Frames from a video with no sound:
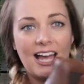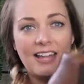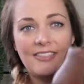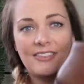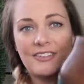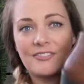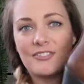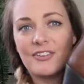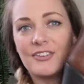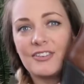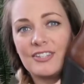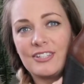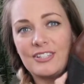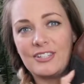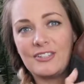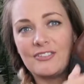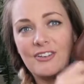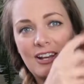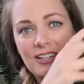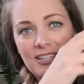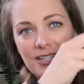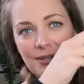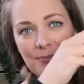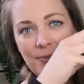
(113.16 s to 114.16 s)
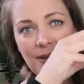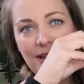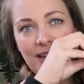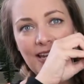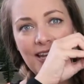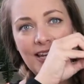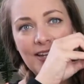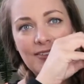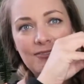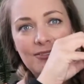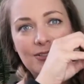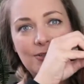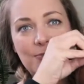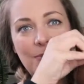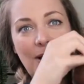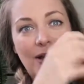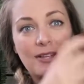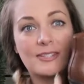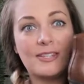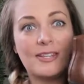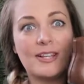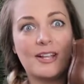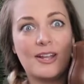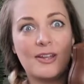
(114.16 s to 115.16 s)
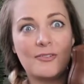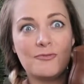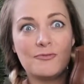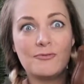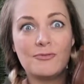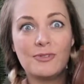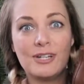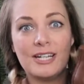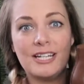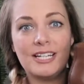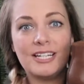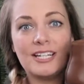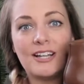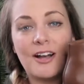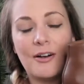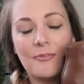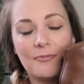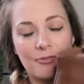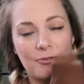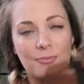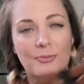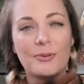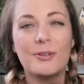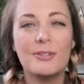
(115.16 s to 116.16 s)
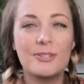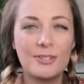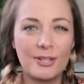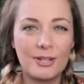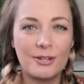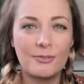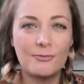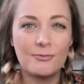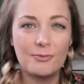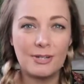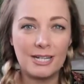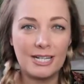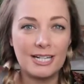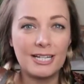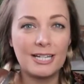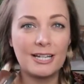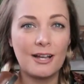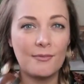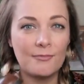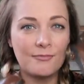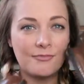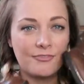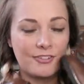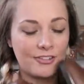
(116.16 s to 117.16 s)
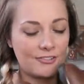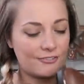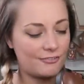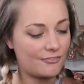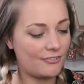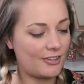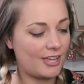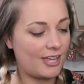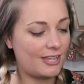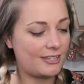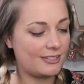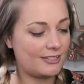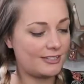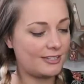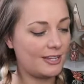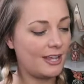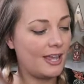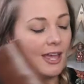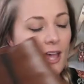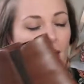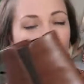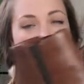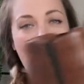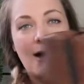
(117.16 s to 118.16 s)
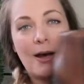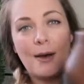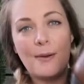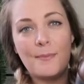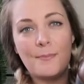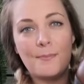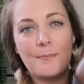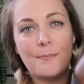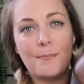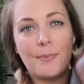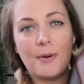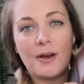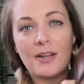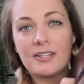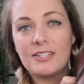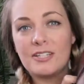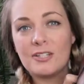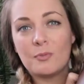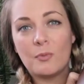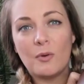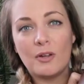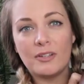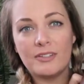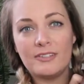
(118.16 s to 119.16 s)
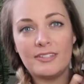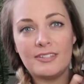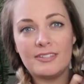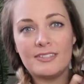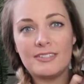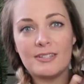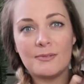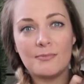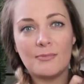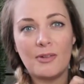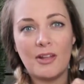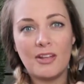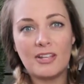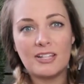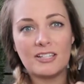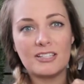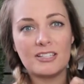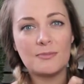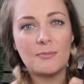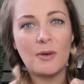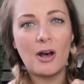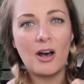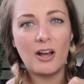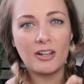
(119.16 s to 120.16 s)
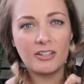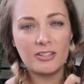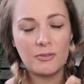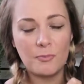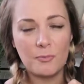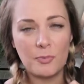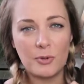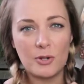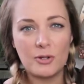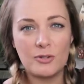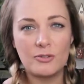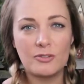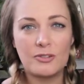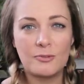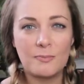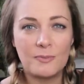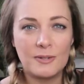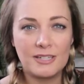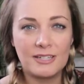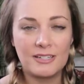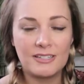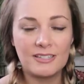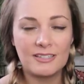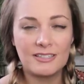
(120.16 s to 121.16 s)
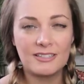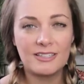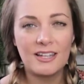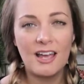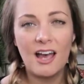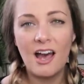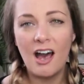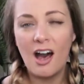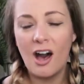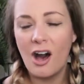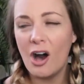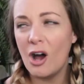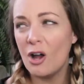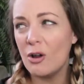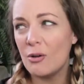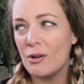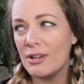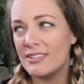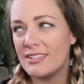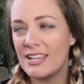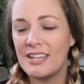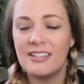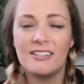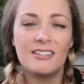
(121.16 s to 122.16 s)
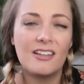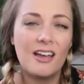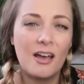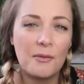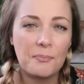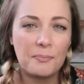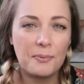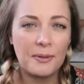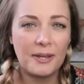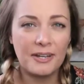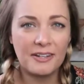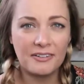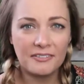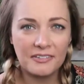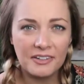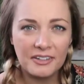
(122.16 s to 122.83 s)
and they've got this stretchy bit here as well, so they're like really comfortable. It's like a really comfy fit. But I just wanted some like smarter boots because I always end up in